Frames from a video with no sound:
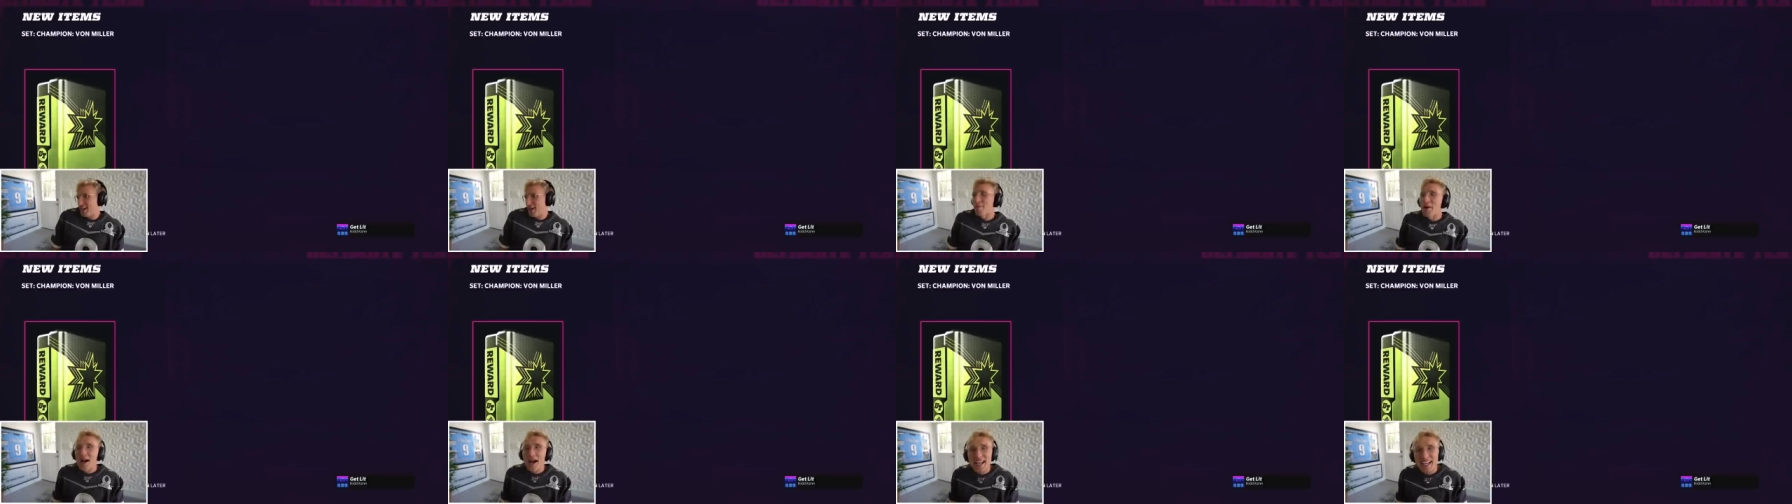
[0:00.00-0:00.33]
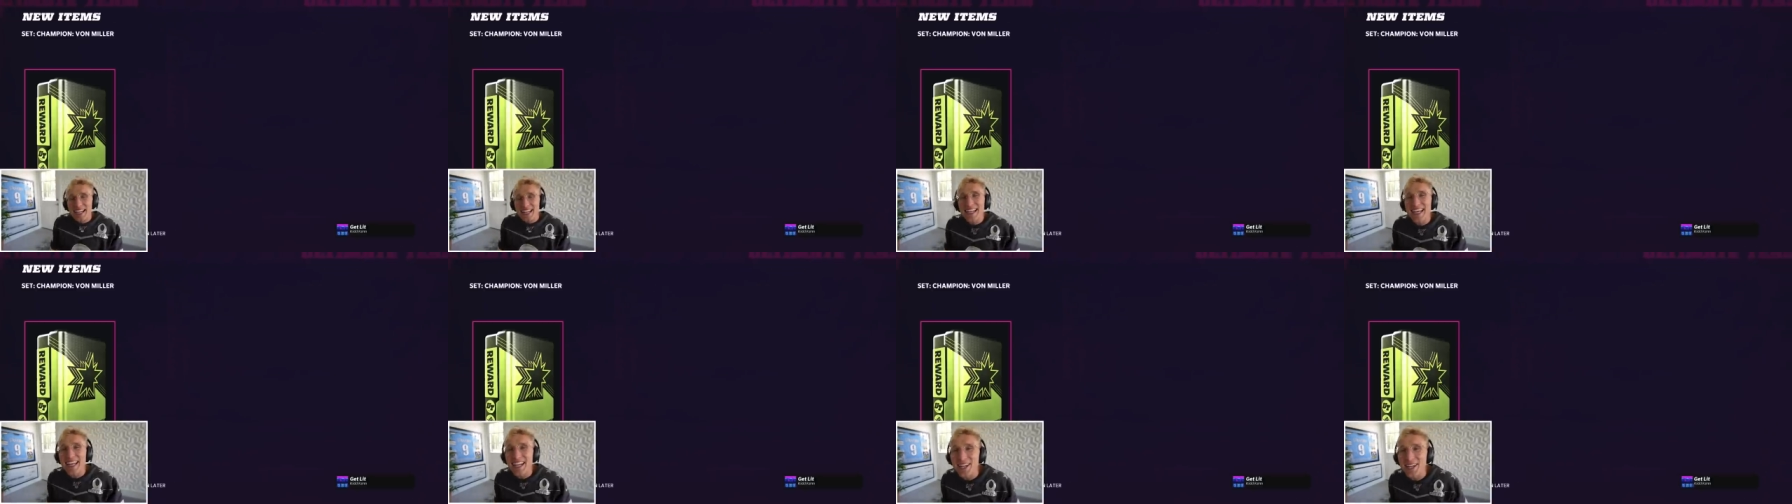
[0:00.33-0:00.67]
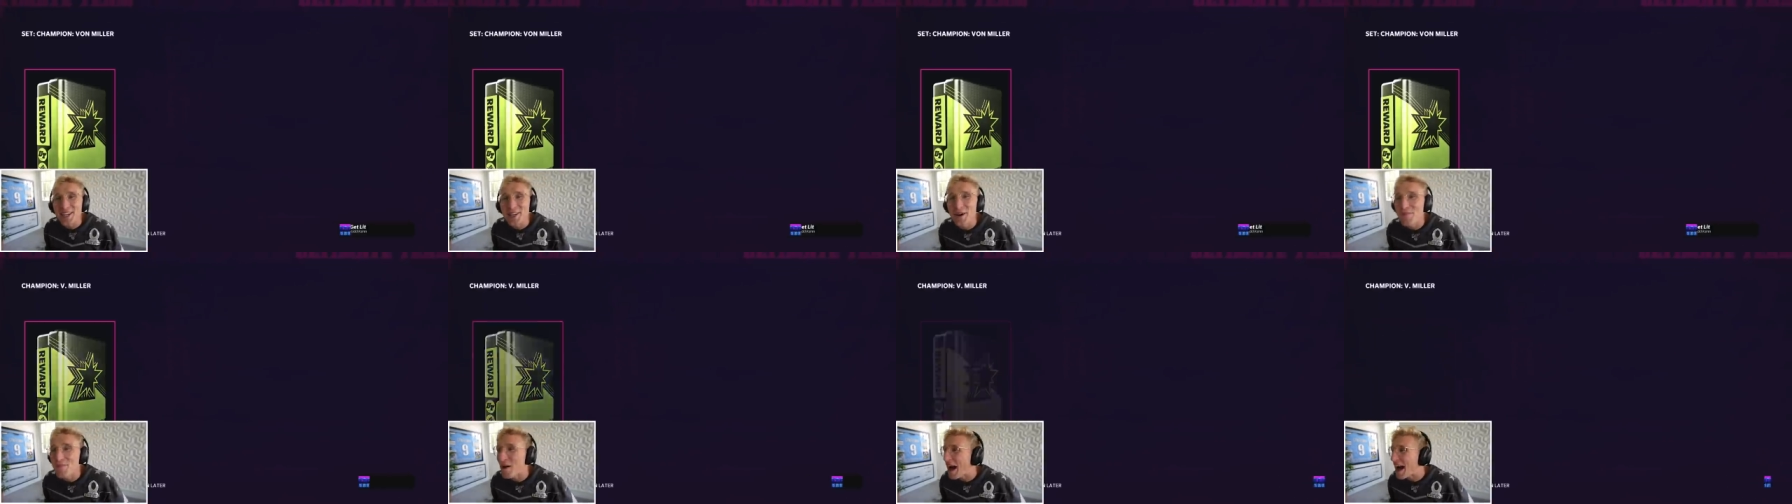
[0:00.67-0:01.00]
Am I gonna get a
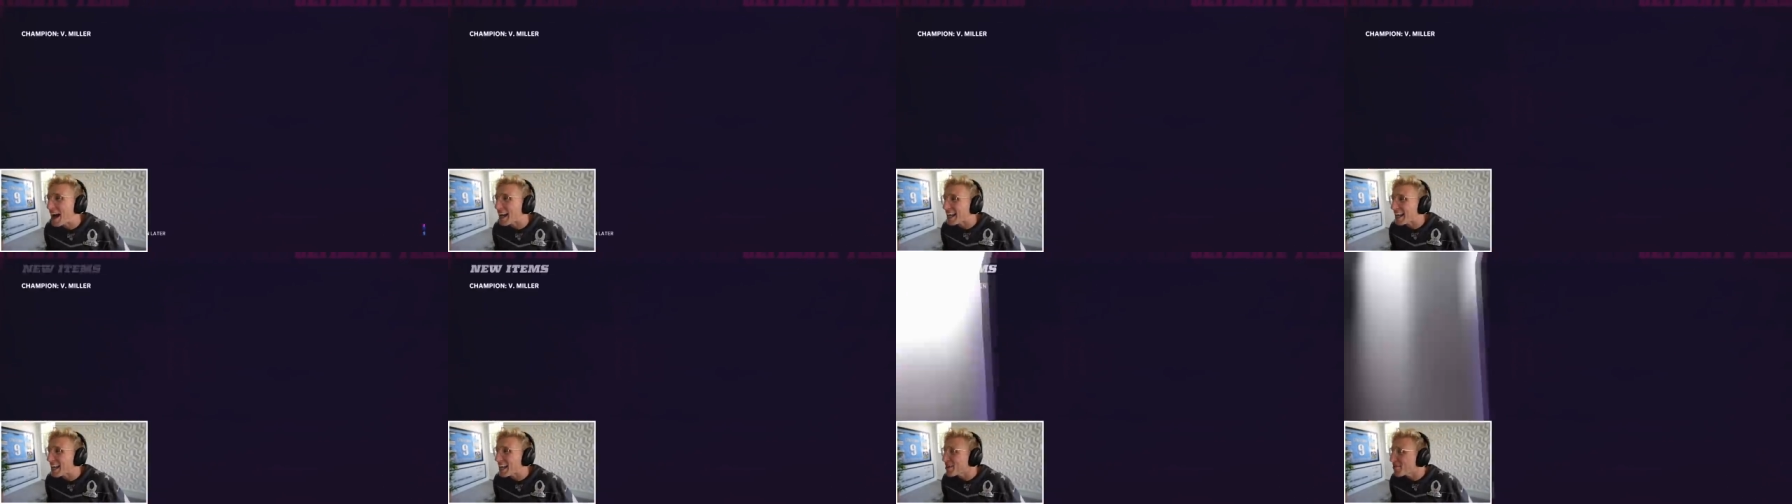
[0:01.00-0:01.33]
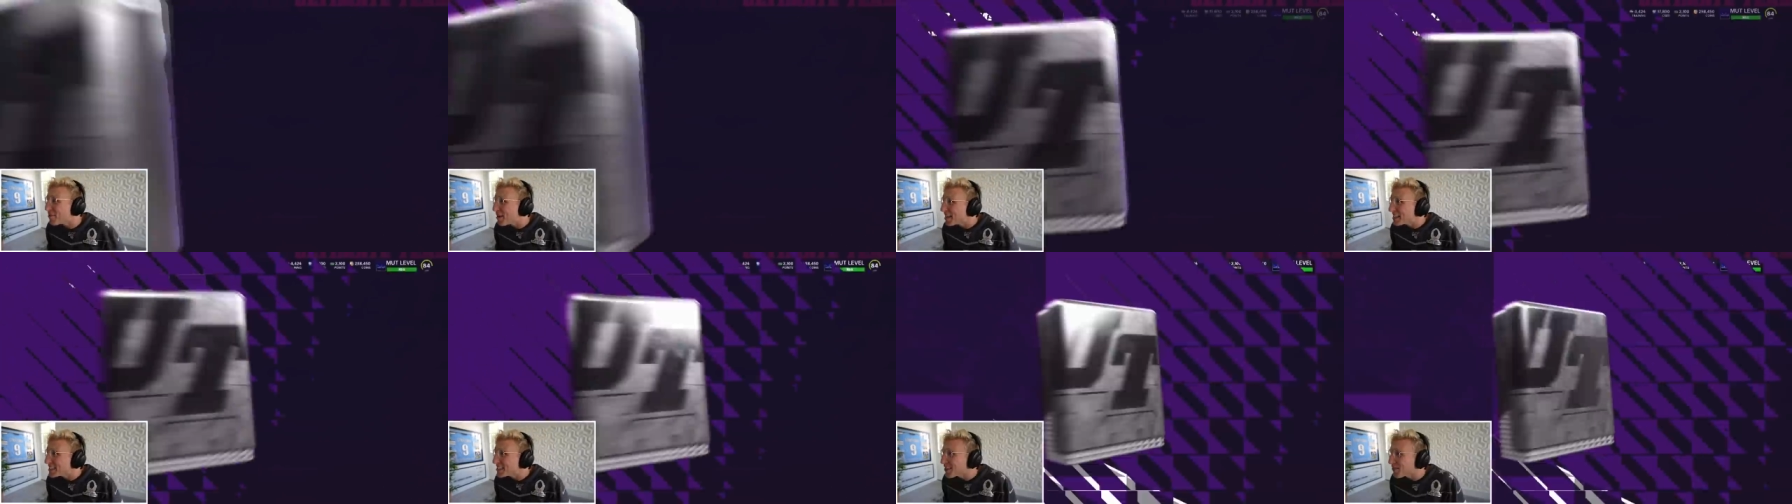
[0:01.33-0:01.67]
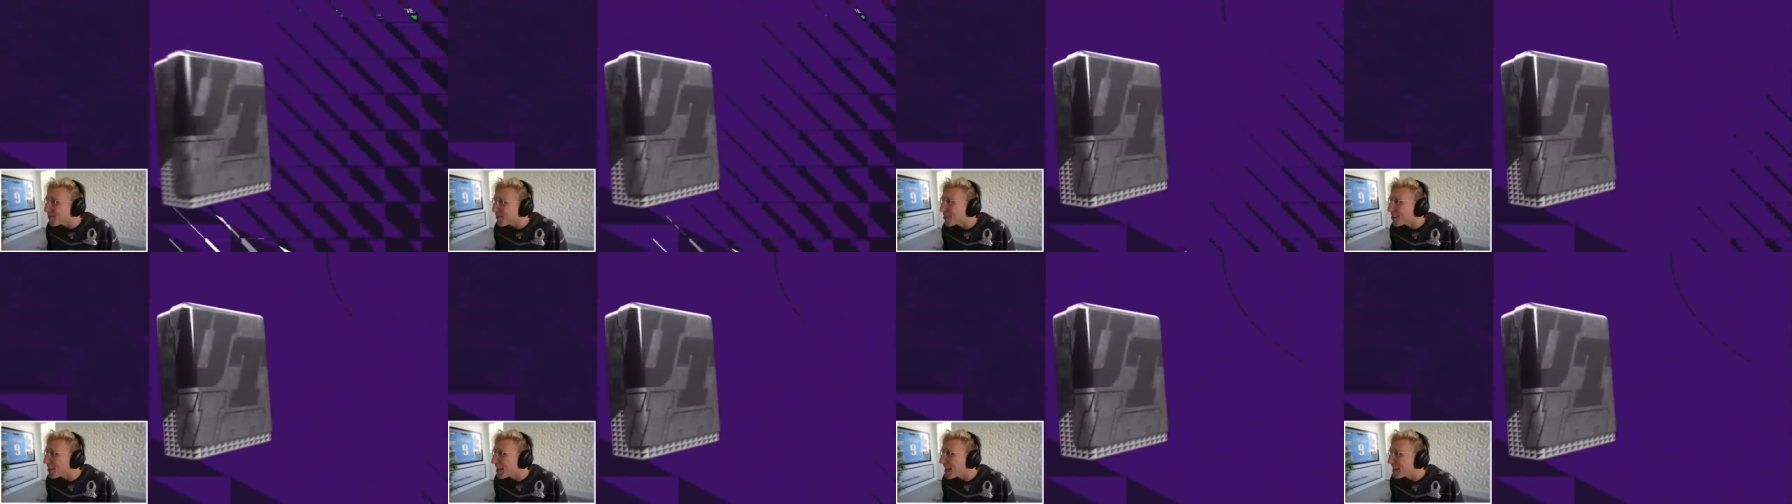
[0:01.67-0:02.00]
new pack animation
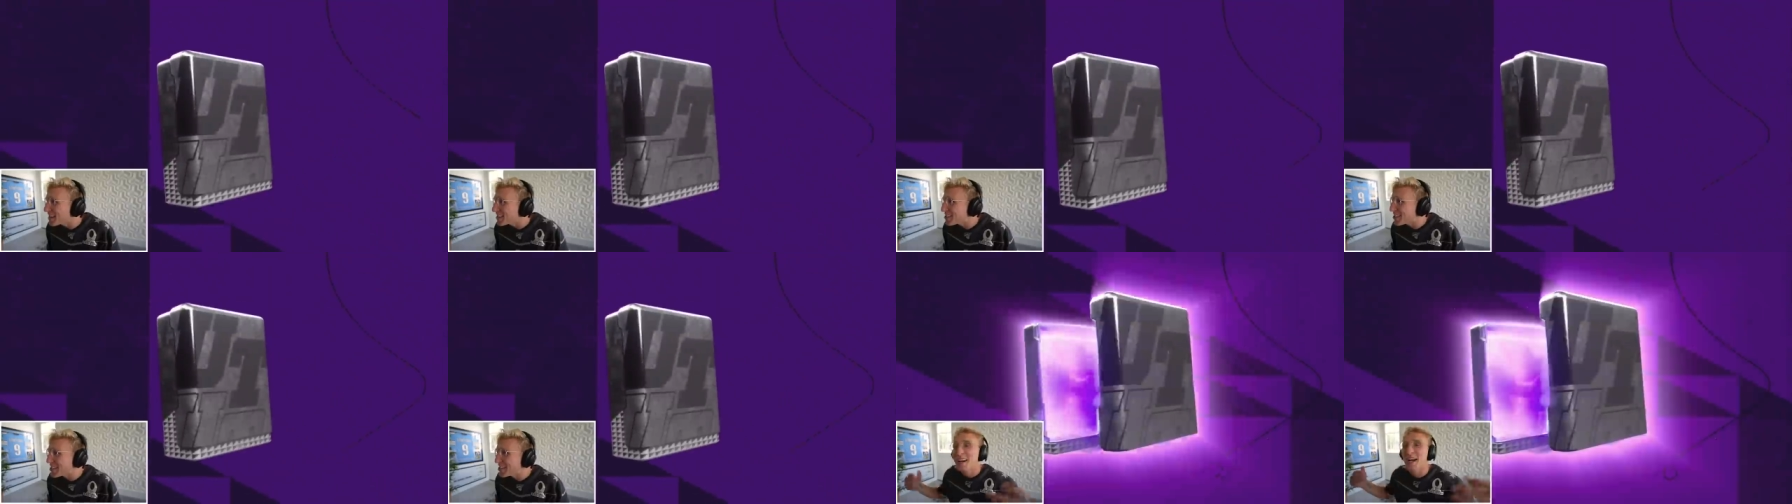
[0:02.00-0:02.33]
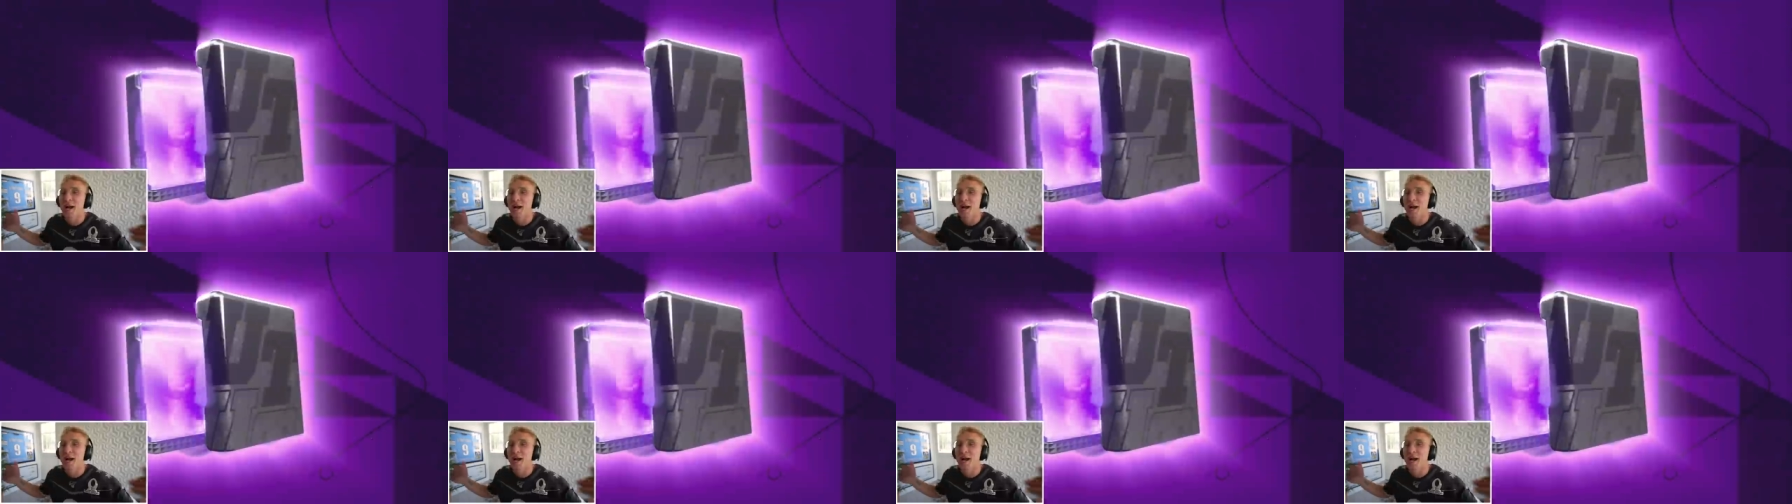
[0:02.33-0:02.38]
for this?